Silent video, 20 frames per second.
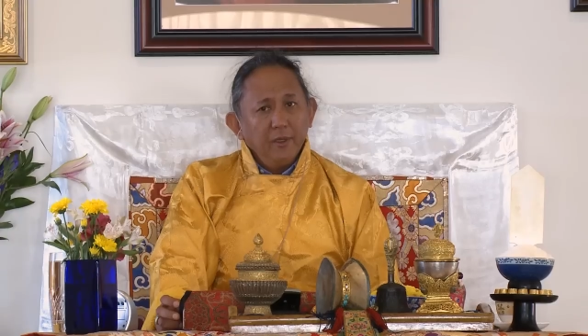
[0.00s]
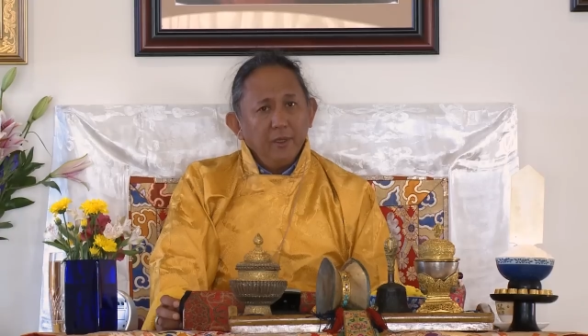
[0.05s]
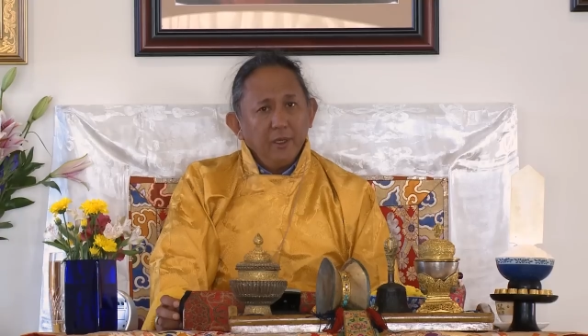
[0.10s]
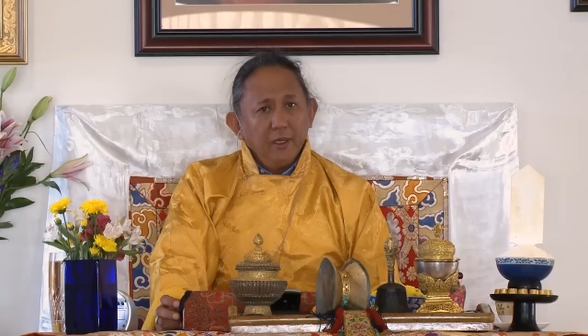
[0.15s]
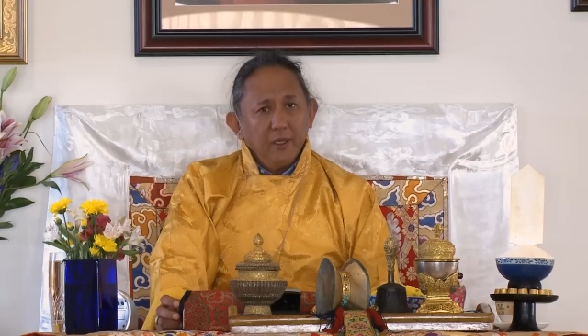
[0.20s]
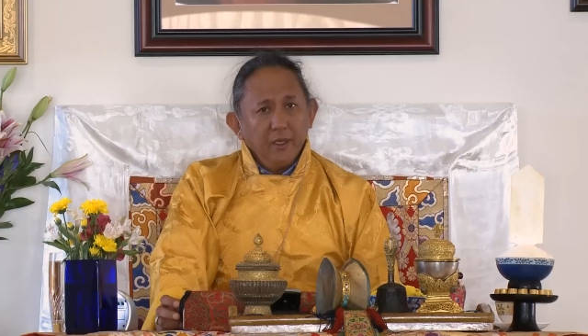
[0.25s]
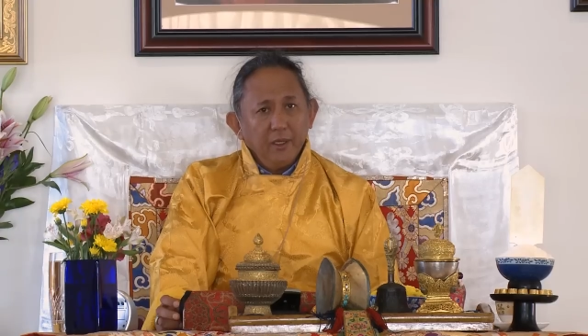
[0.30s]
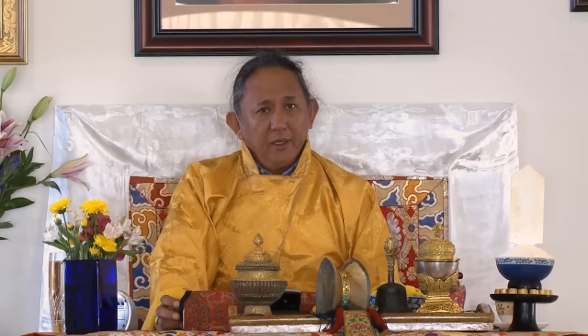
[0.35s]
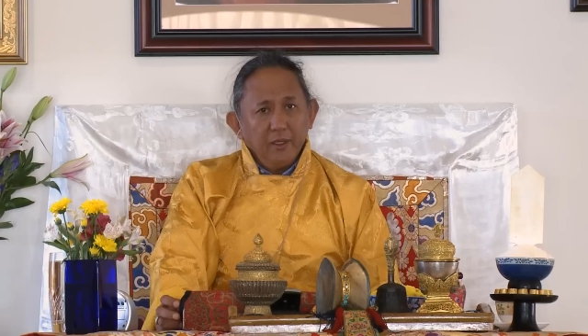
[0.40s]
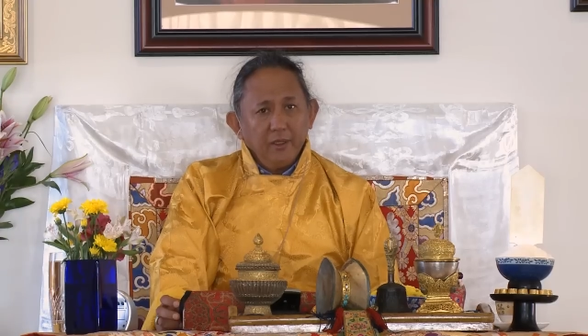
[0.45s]

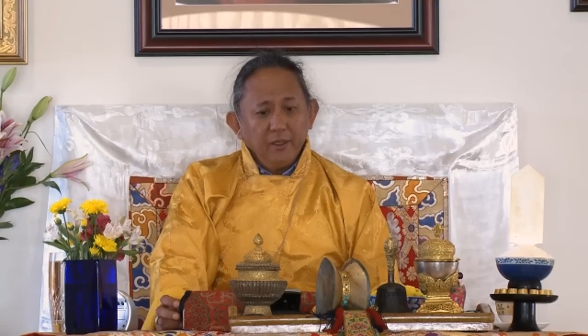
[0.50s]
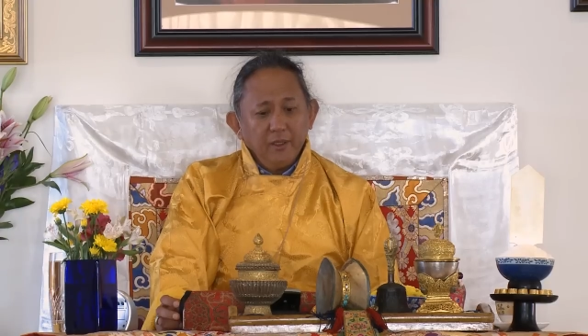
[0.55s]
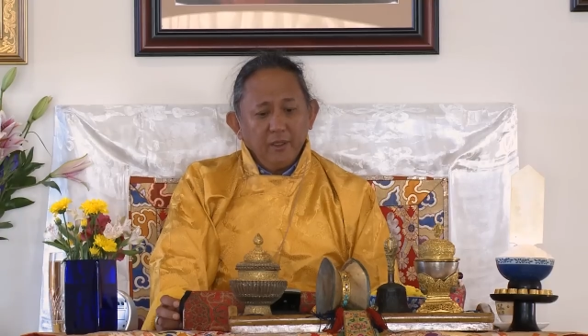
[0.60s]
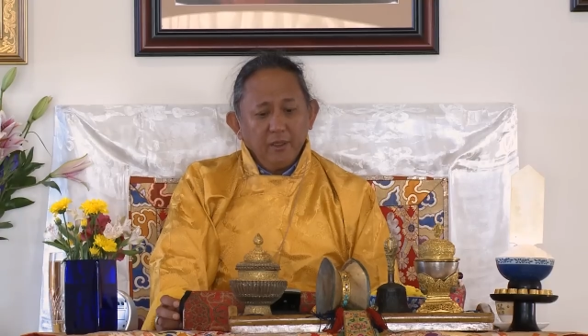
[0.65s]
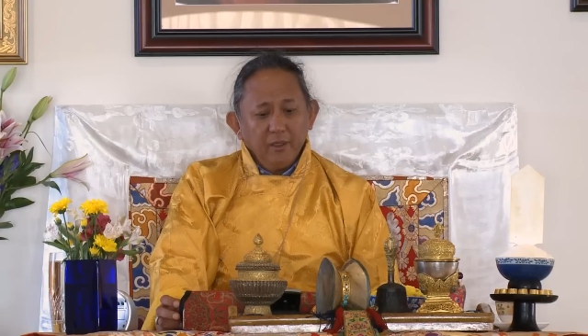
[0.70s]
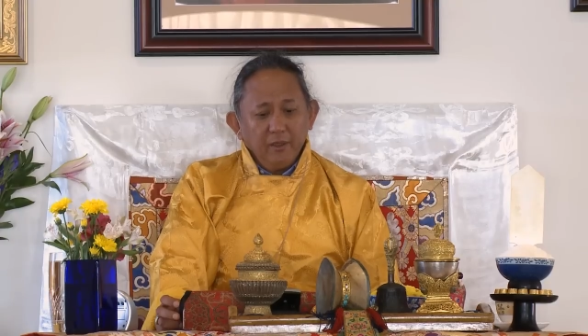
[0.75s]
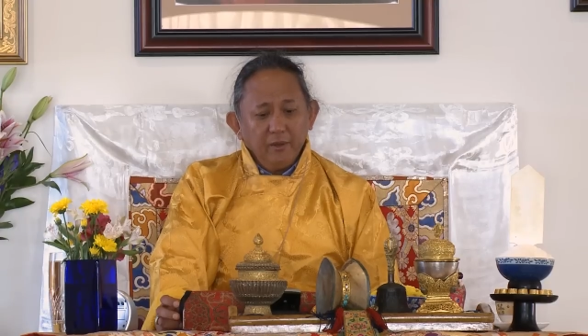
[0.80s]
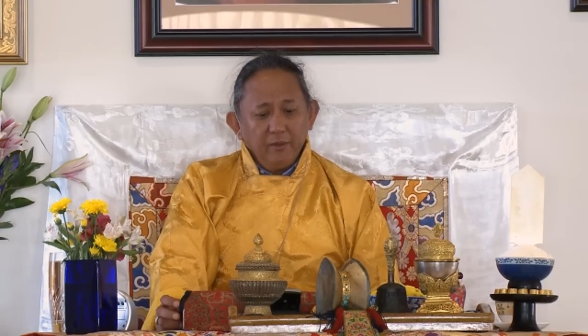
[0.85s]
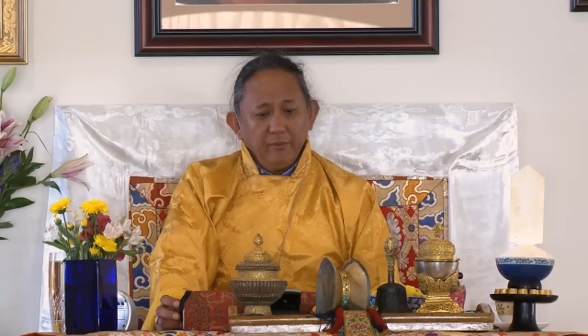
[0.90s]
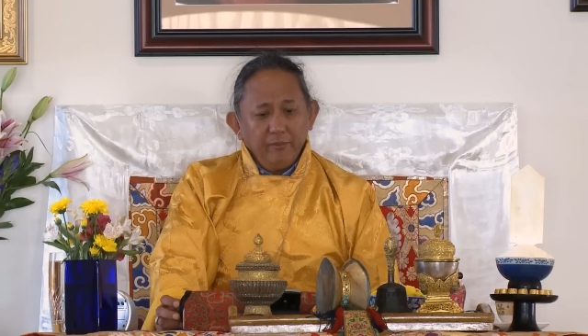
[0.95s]
And
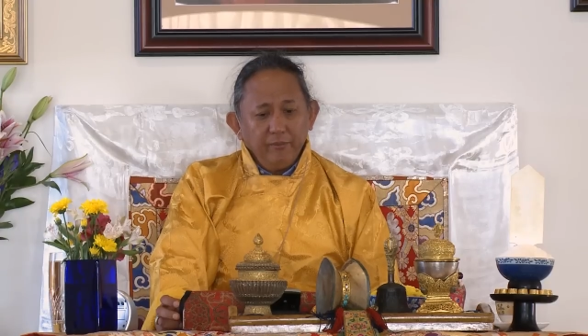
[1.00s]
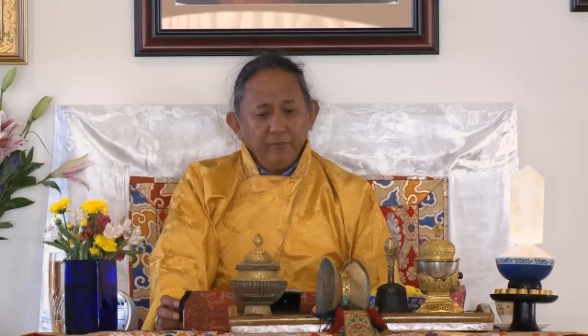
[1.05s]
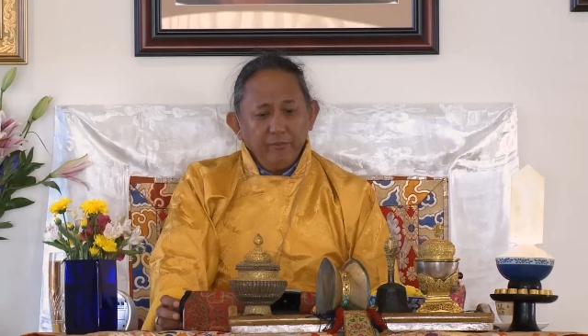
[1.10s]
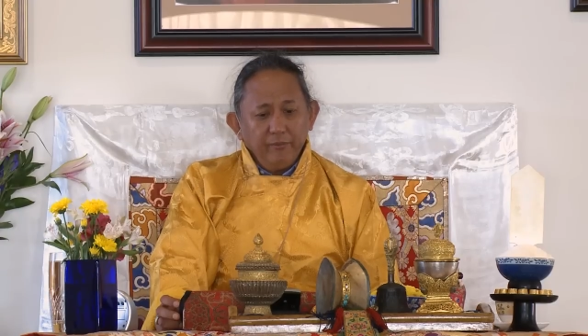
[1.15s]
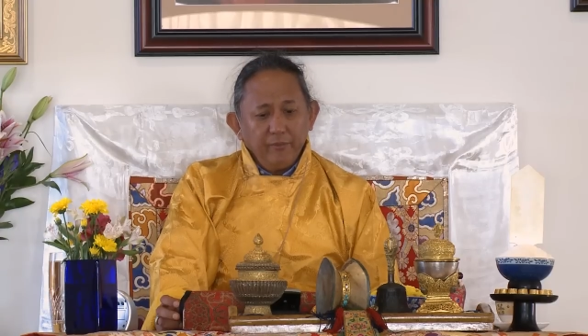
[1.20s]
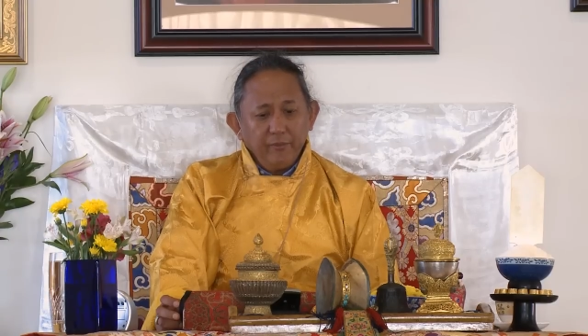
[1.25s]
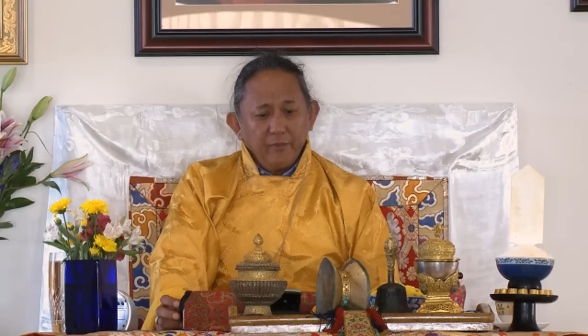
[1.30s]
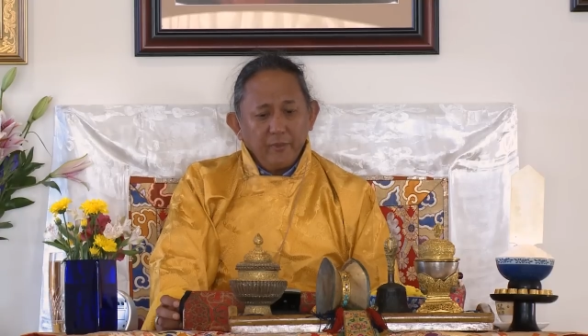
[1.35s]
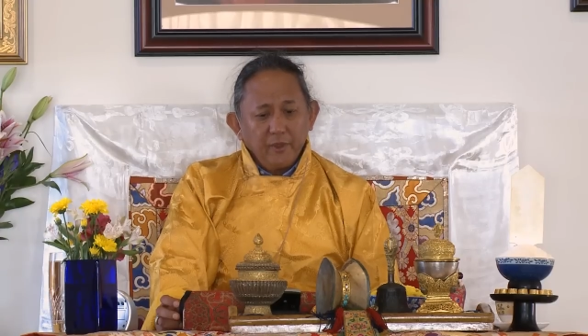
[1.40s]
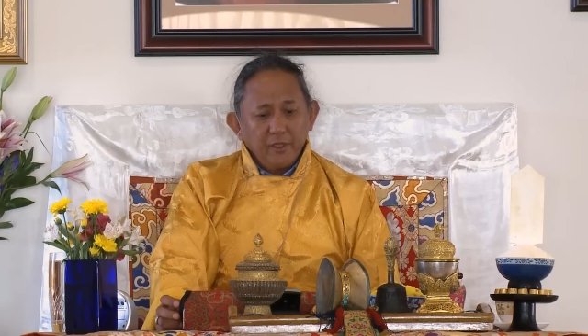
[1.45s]

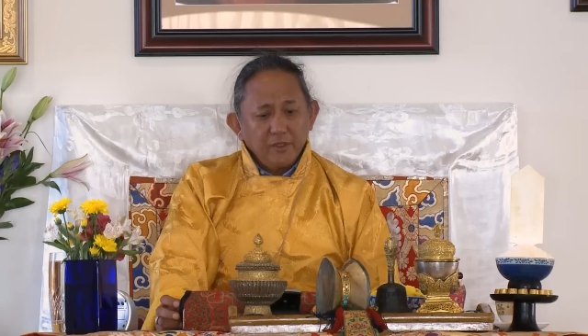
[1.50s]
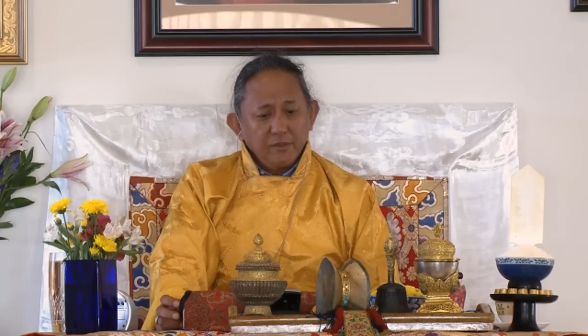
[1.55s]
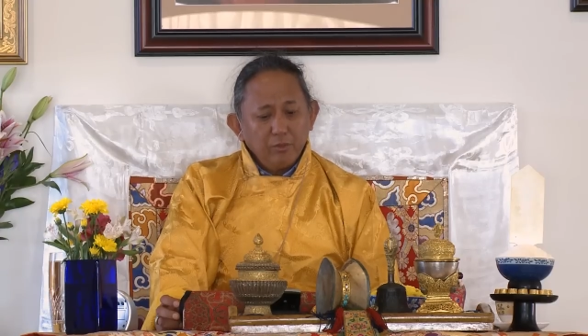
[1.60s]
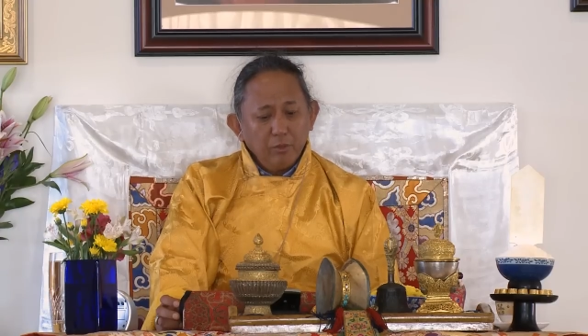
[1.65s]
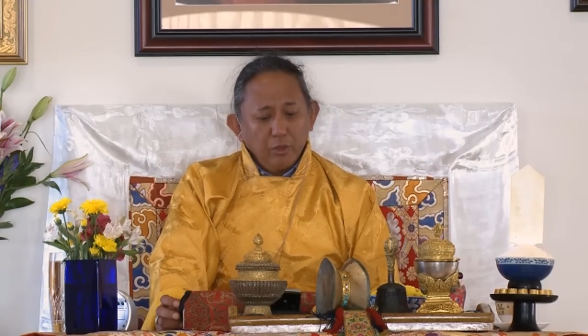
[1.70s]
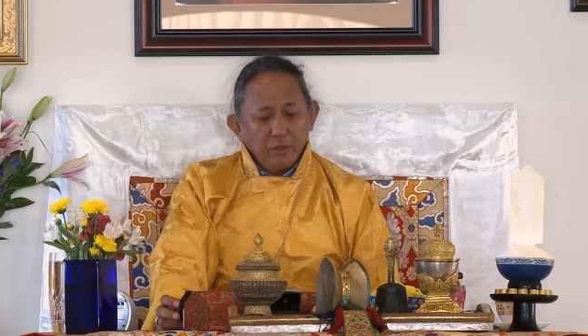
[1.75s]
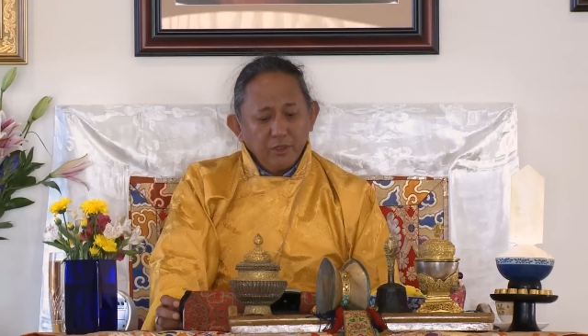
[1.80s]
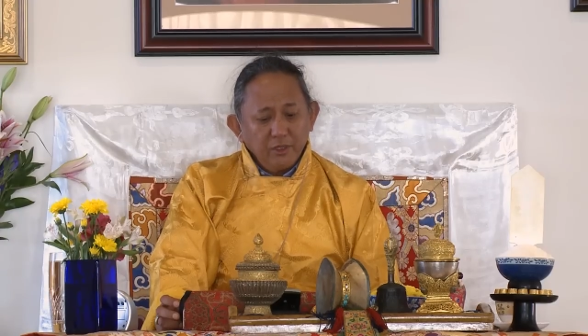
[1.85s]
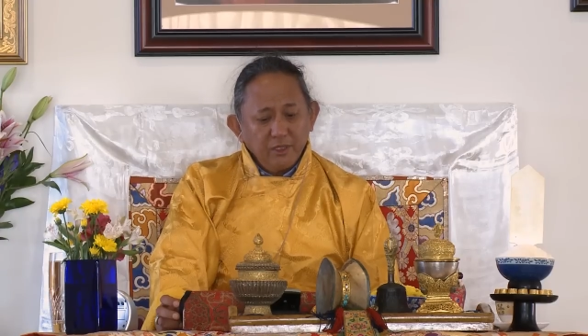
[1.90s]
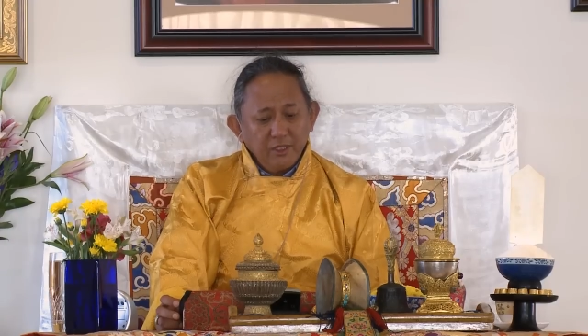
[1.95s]
this
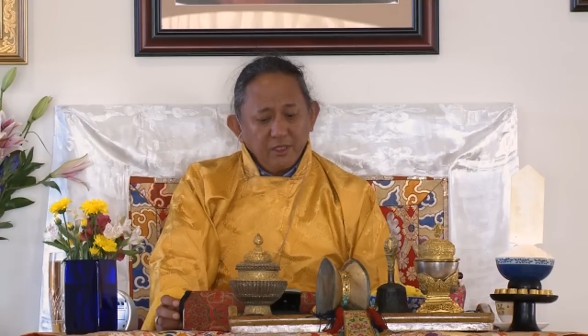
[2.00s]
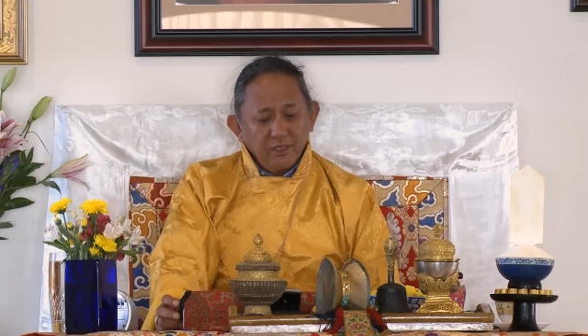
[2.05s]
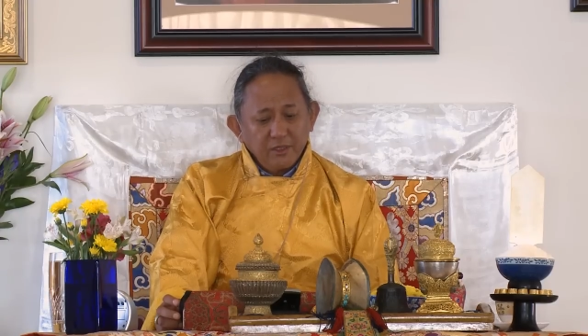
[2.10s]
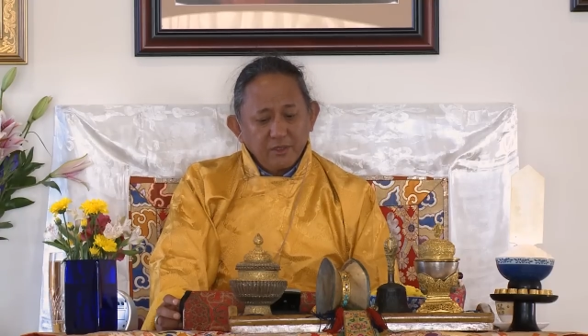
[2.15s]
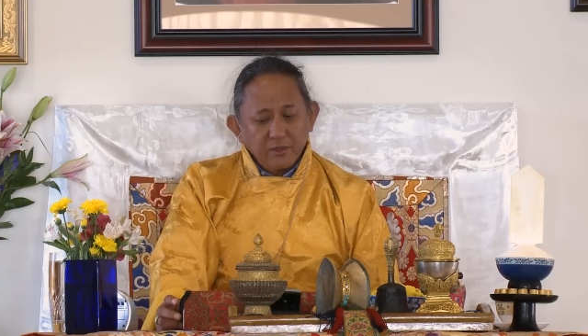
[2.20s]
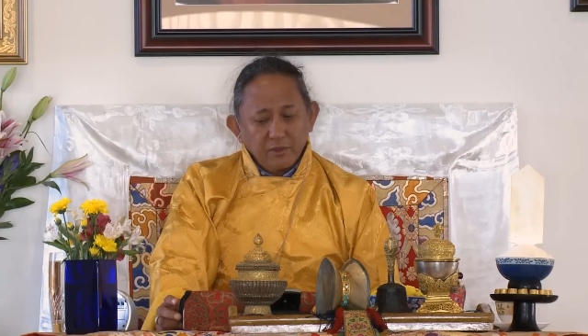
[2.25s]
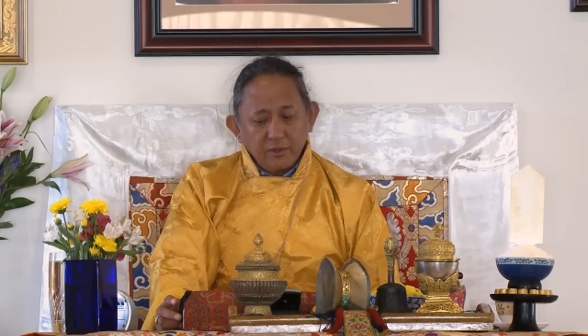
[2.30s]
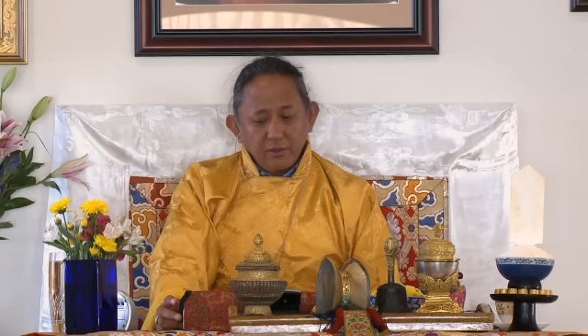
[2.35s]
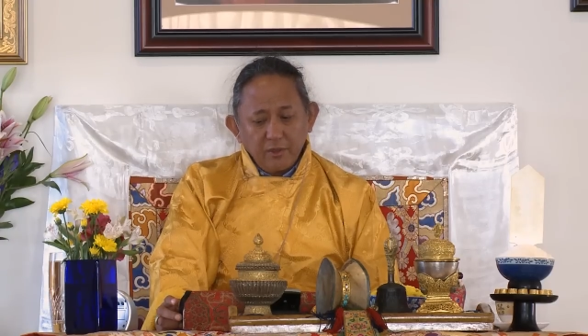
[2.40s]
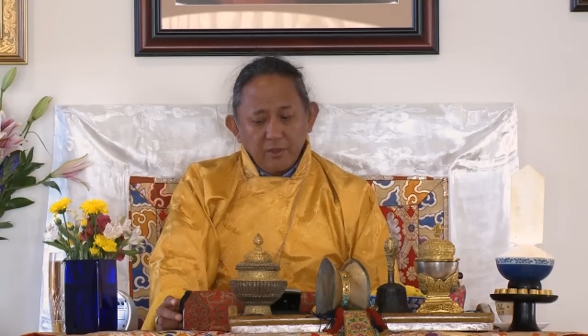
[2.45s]
modern
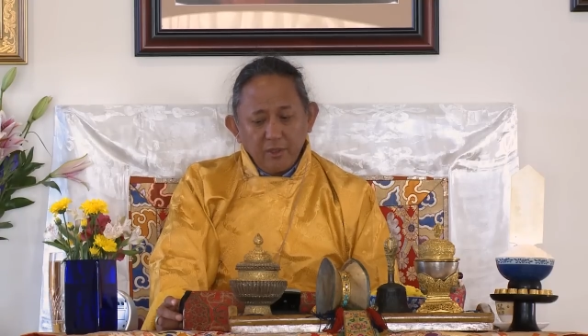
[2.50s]
days